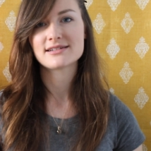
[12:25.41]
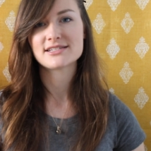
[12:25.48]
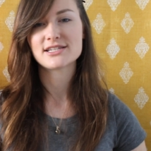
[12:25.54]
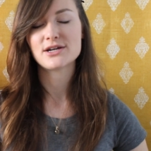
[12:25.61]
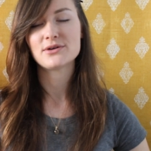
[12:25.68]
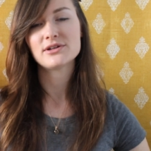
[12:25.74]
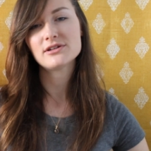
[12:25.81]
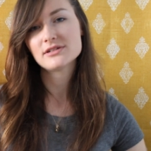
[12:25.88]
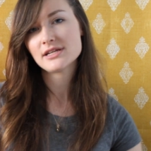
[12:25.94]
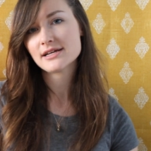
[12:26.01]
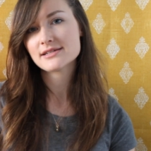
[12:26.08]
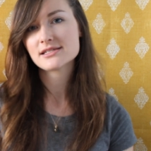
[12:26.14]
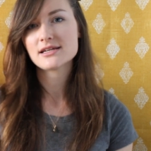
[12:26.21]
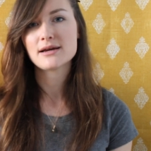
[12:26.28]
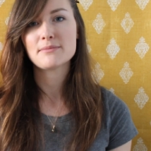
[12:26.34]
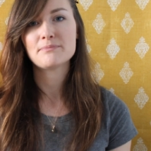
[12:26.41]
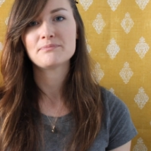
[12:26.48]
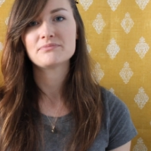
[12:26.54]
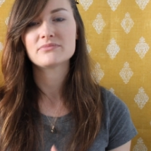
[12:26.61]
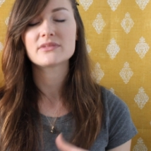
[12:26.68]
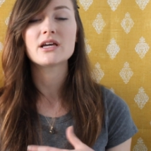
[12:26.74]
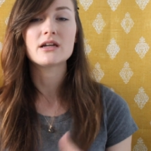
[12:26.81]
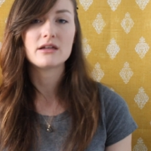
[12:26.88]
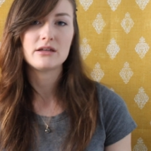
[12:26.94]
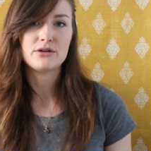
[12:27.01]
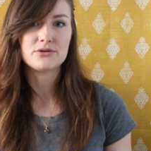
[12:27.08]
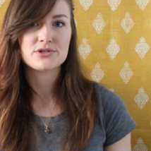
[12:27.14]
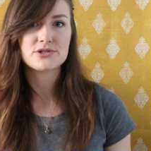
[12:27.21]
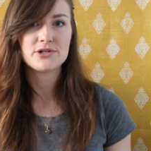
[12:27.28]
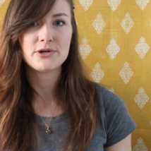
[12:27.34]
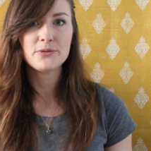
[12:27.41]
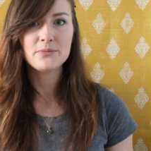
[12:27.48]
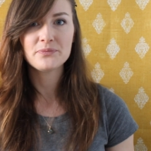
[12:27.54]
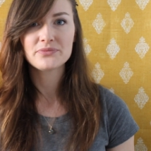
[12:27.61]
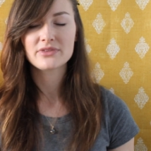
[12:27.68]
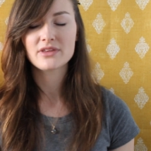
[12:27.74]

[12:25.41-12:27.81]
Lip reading: So it'll take some getting used to.